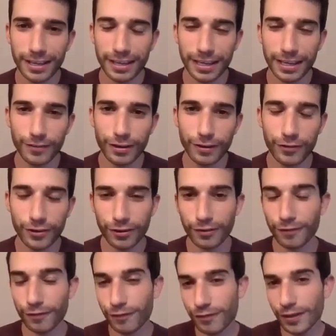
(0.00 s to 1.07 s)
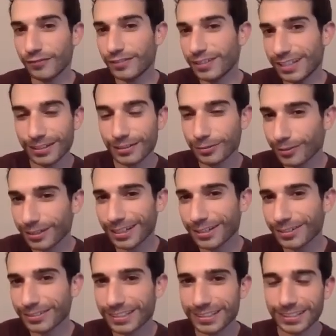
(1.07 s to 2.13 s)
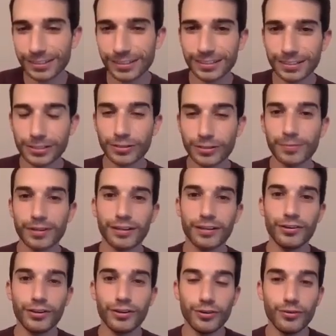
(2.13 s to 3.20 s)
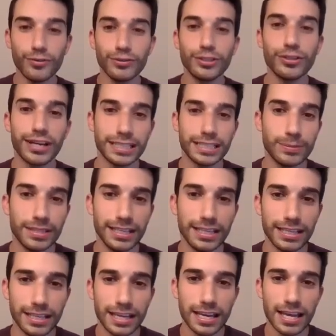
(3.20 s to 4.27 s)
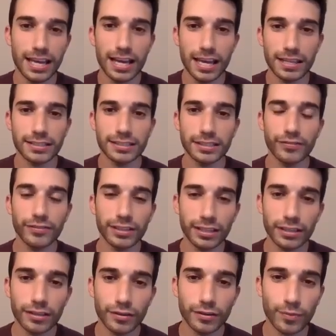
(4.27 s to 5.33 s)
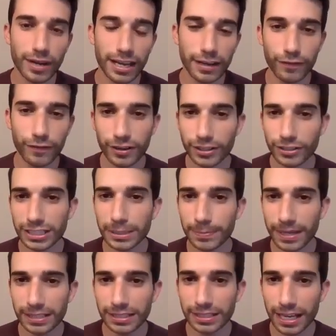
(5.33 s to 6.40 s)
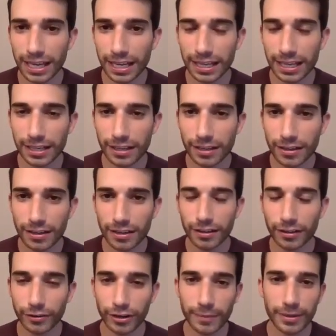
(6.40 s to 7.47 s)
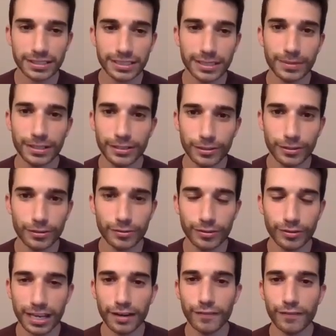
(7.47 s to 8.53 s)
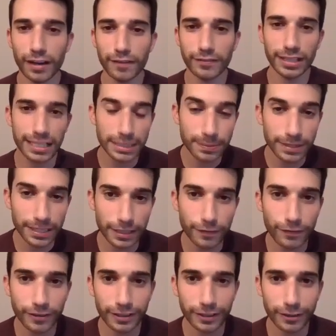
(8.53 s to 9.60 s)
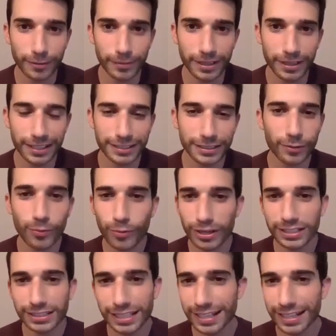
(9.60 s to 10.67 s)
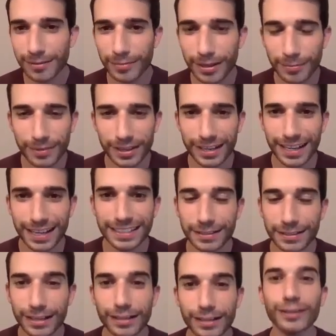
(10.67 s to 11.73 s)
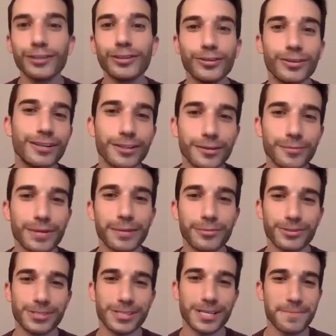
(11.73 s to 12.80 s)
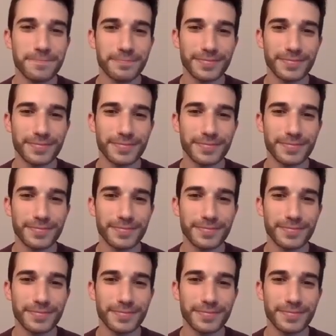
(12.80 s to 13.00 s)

even if you're 15, 20 years into your industry, but new to SPE, this is a really good way for you to just spend a day, learn about something new, get involved in SPE for a little bit. It's a one-day commitment. It's included in your membership.